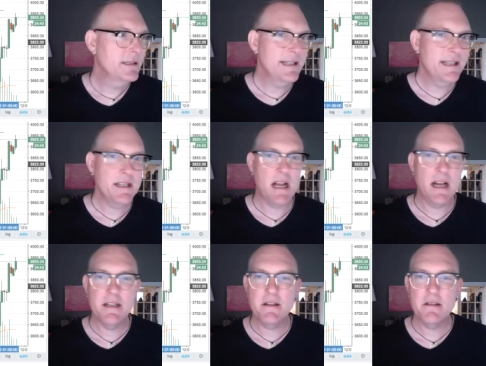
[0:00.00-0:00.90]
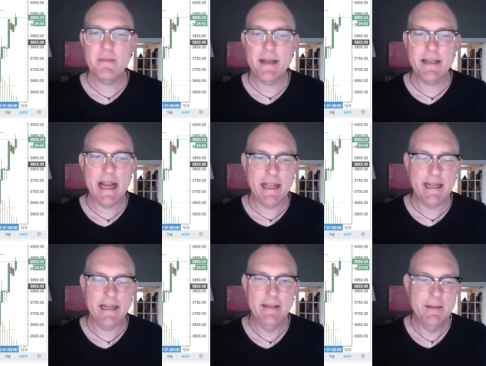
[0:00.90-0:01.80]
This is hunter's
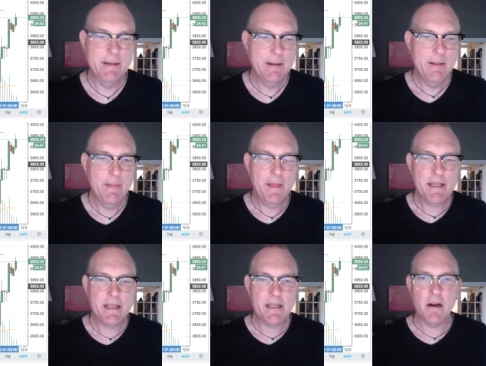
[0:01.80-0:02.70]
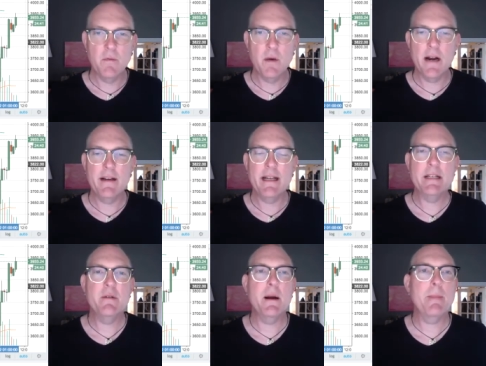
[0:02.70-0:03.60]
mentality. This is hardwired
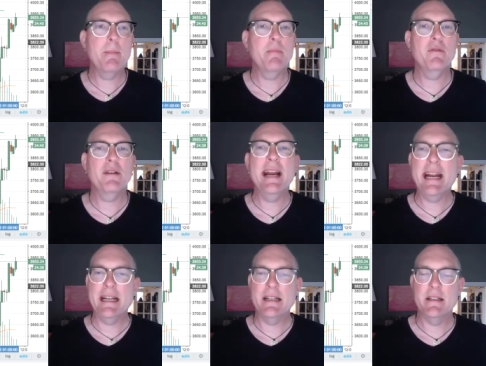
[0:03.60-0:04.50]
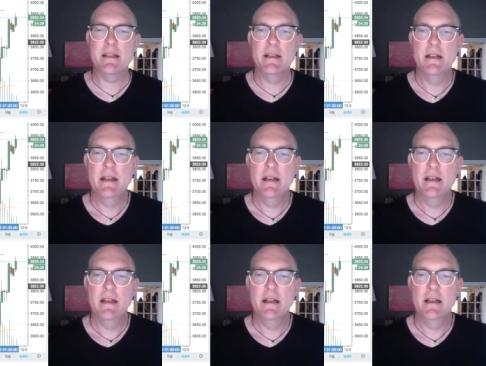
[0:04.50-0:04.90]
into our brains.